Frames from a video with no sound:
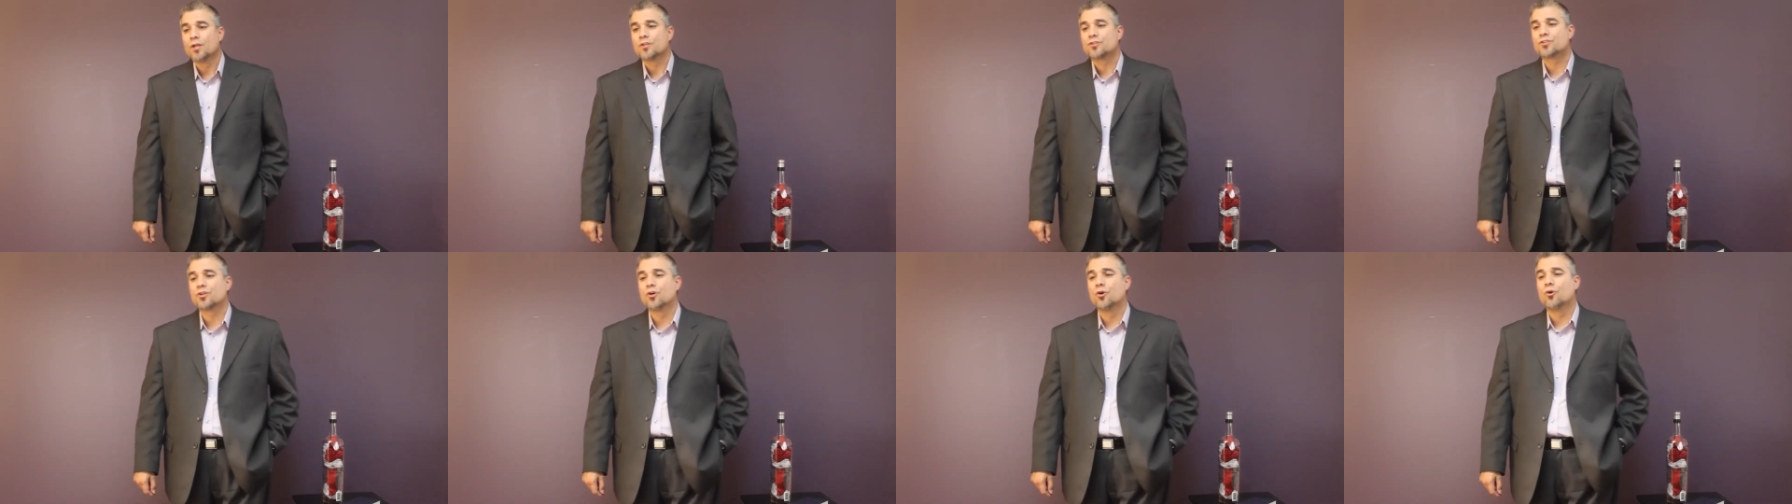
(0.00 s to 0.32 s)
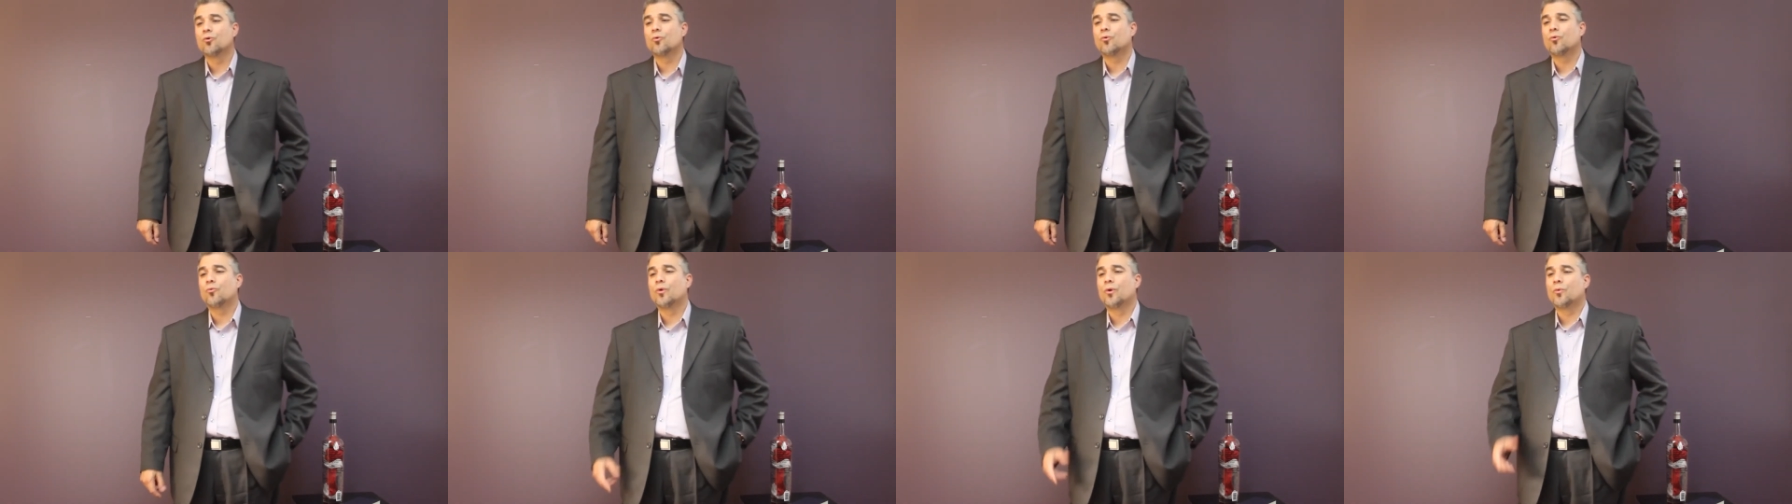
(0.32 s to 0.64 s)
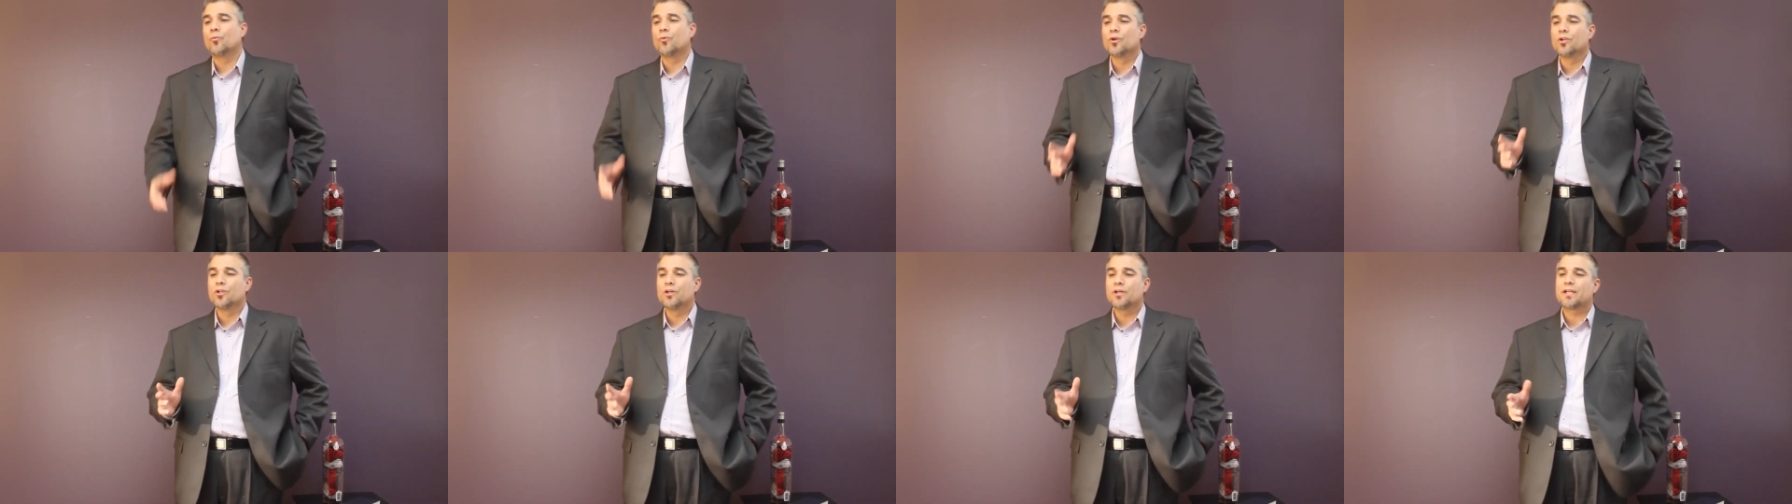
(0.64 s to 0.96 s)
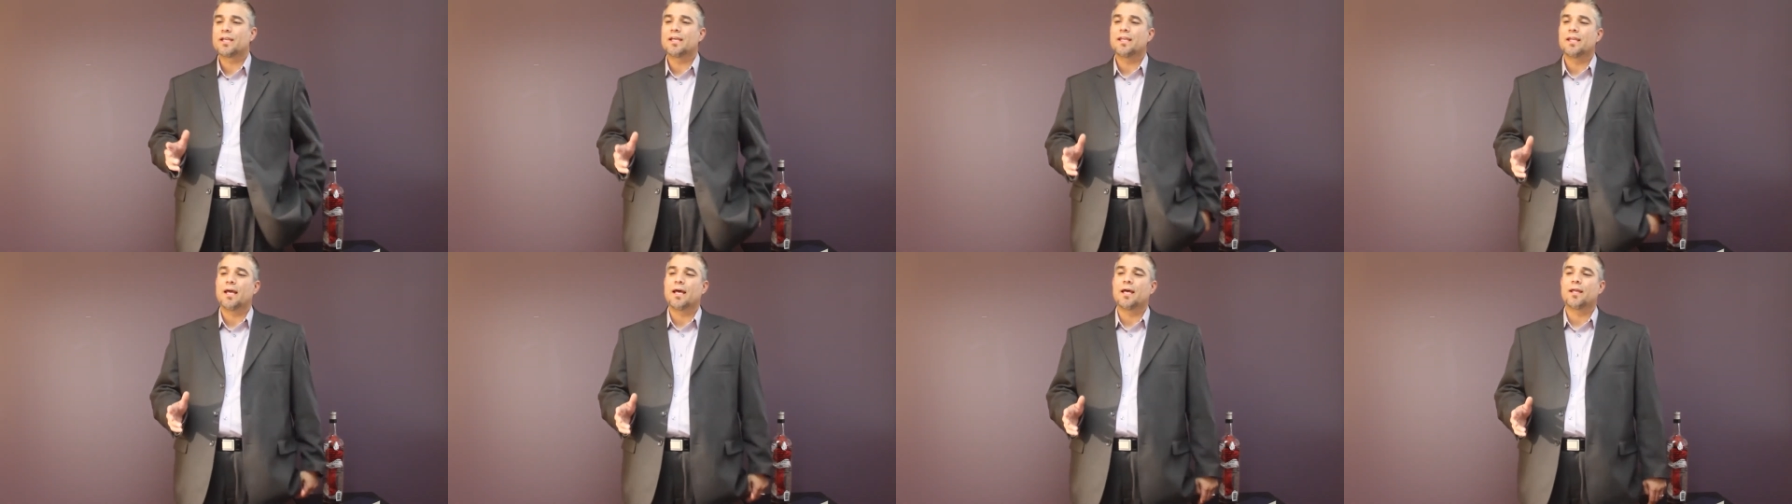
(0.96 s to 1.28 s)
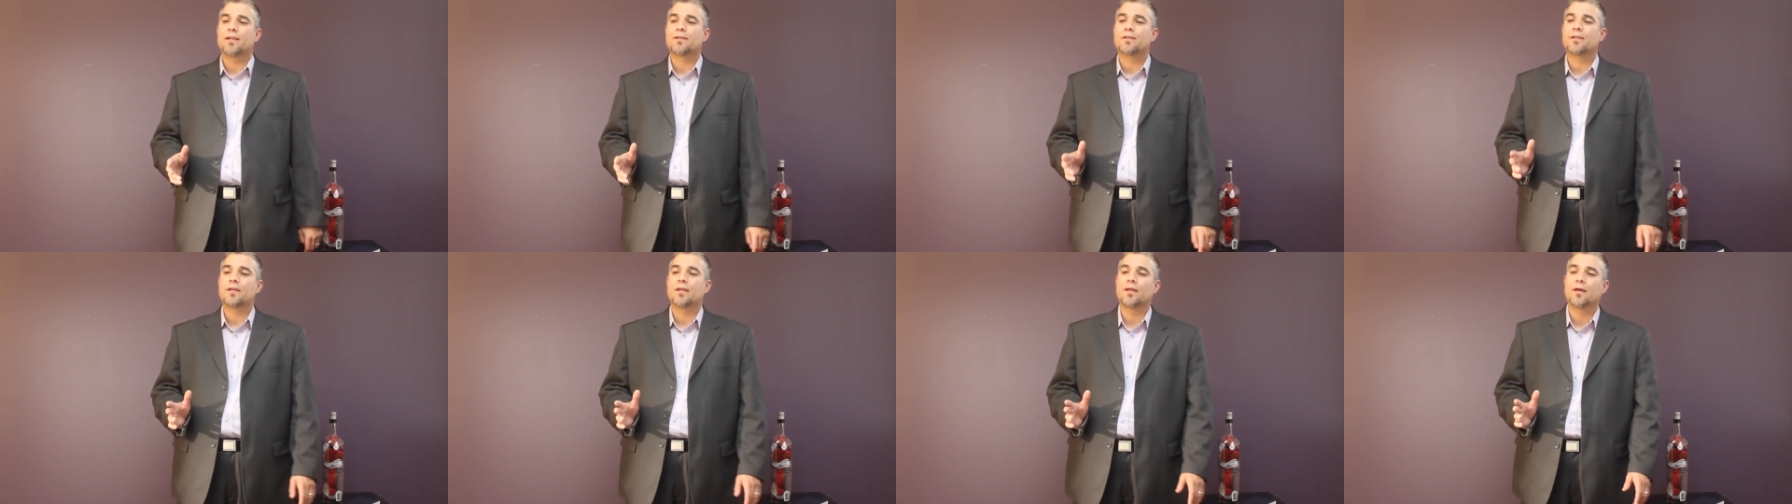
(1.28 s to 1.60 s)
So when we're looking
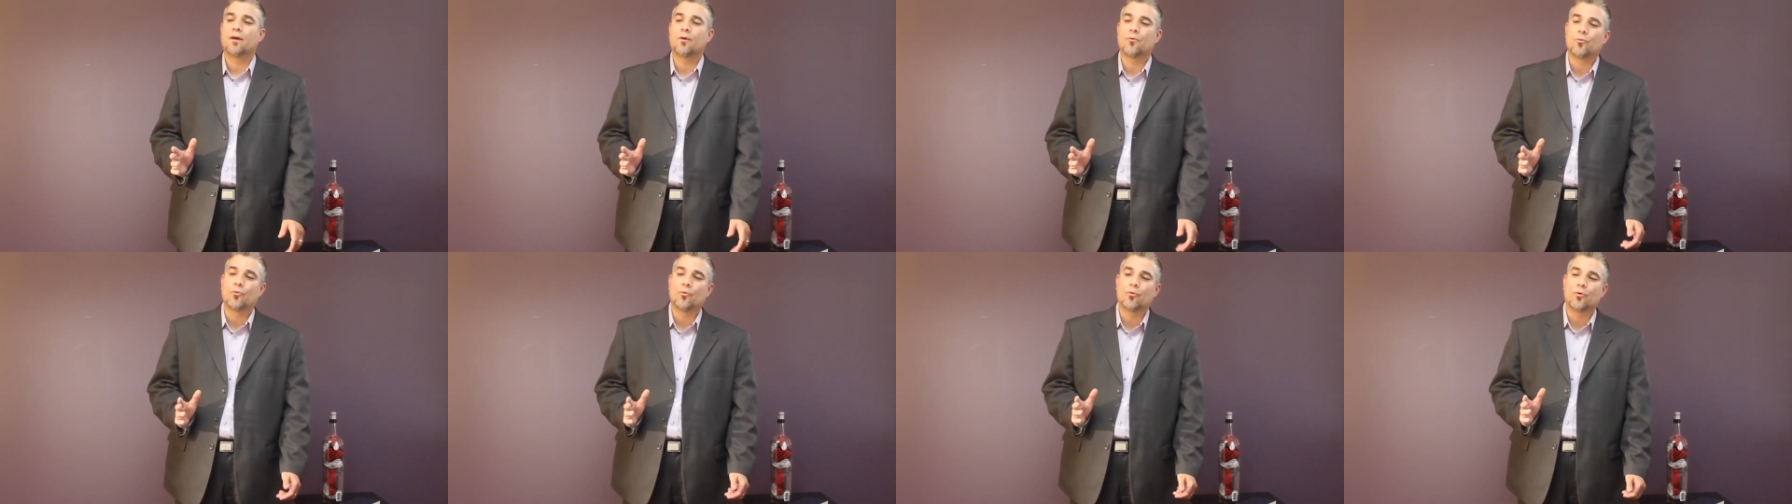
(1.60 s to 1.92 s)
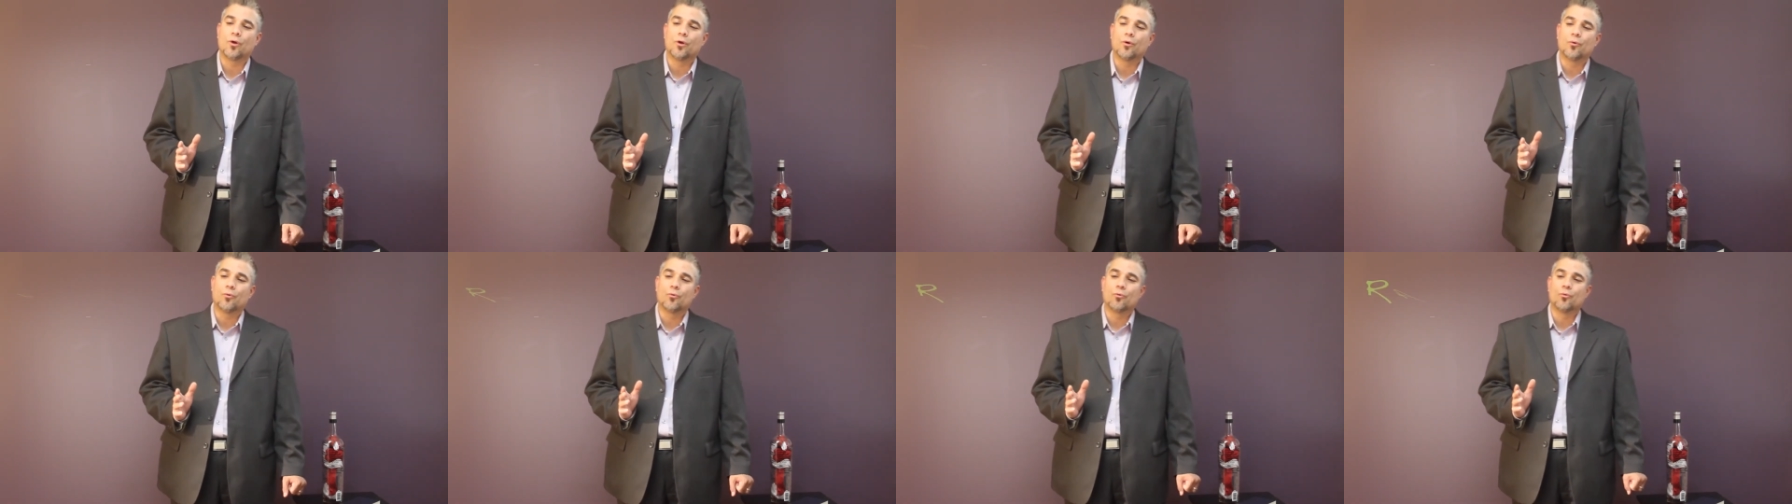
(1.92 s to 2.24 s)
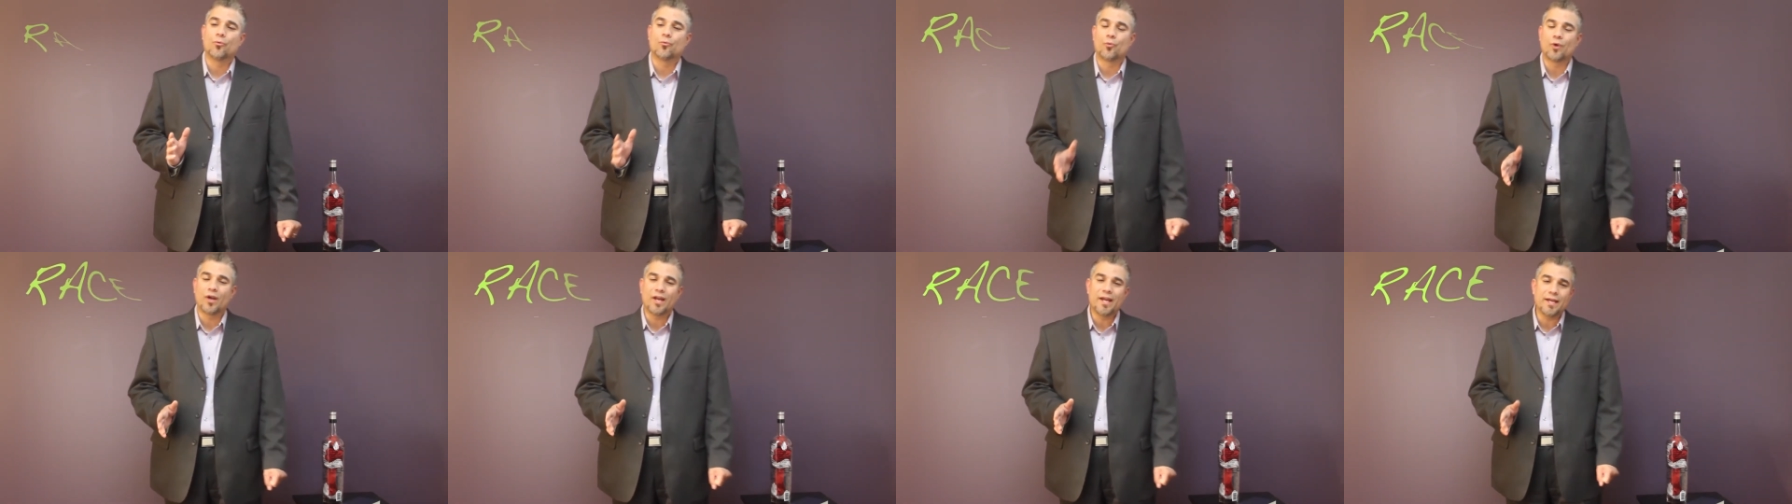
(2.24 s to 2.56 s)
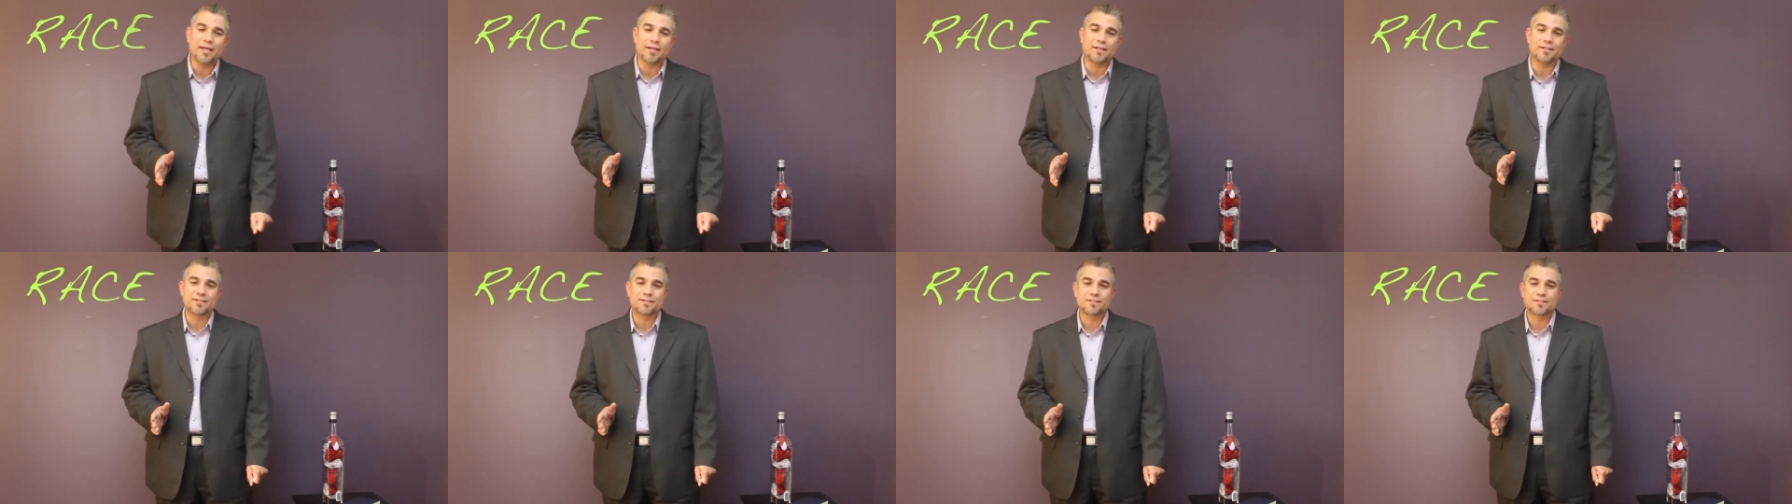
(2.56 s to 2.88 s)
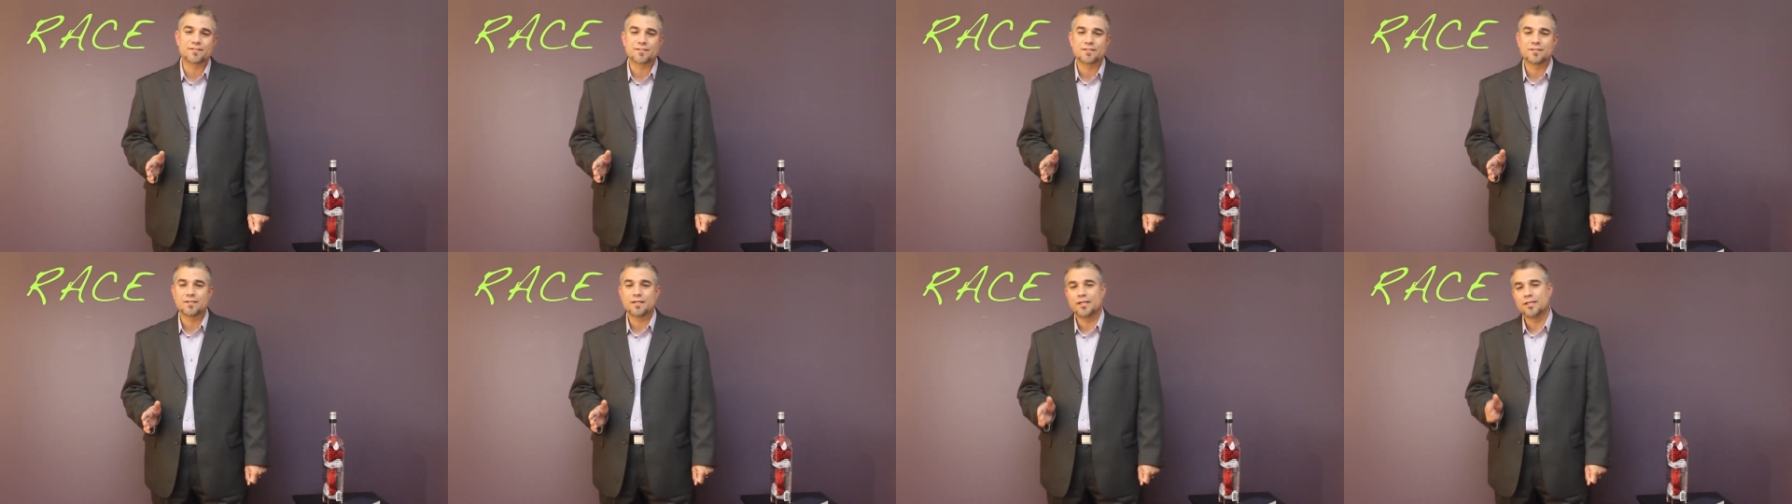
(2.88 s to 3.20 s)
at
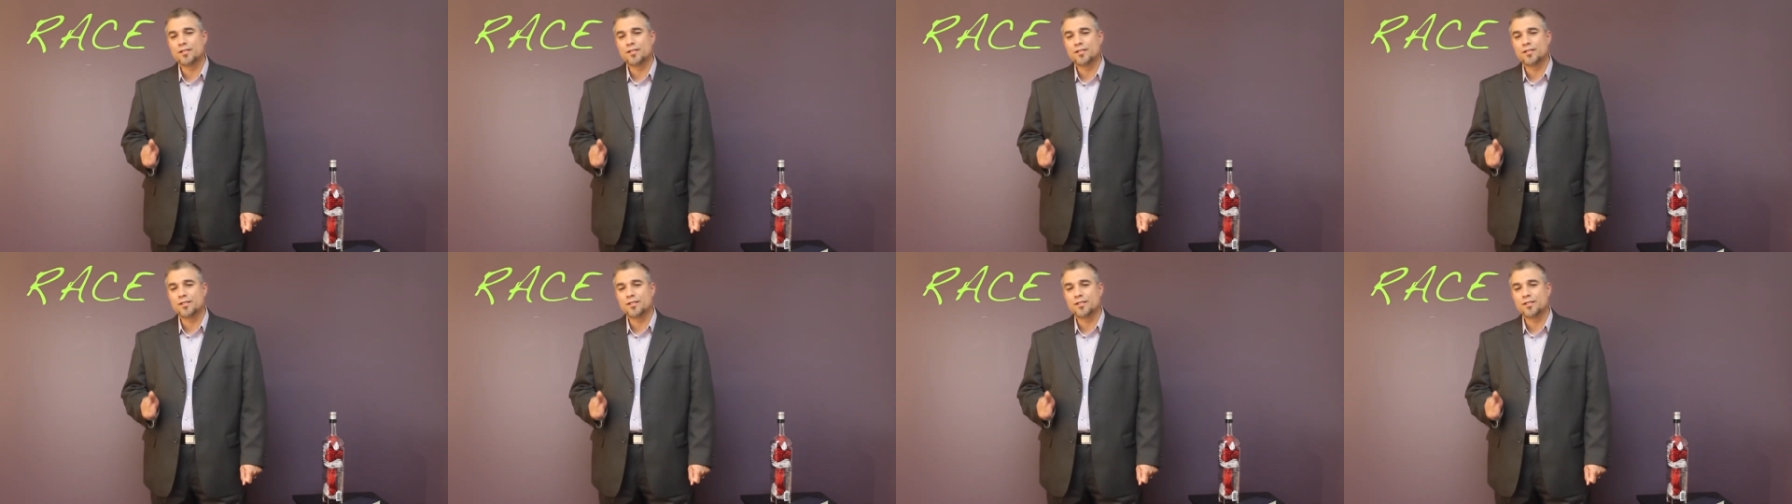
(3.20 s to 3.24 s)
race,